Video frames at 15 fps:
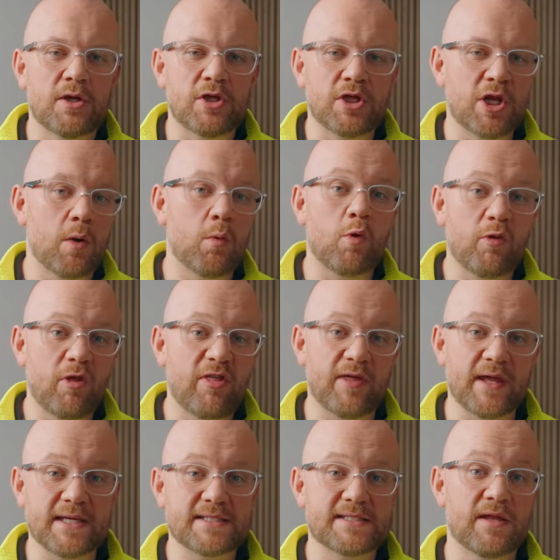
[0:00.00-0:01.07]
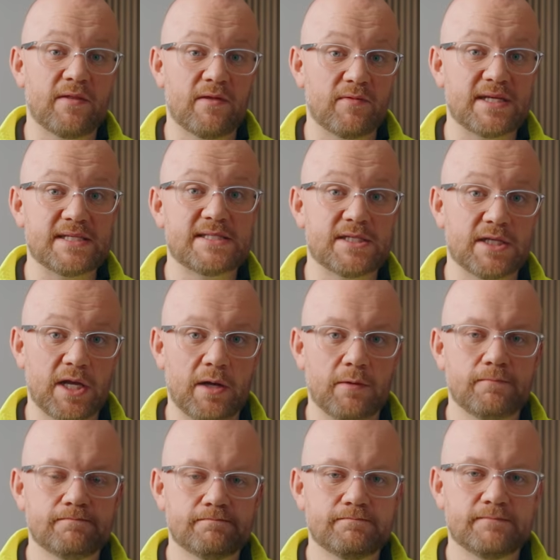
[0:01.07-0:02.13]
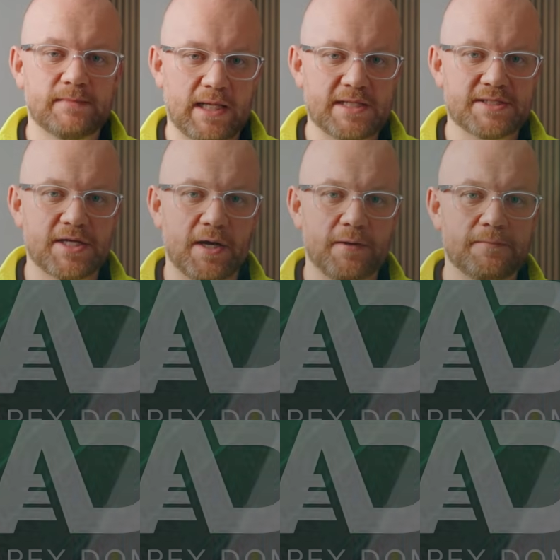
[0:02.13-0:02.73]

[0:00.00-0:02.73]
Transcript: you know all the things that there is to know. Let's go.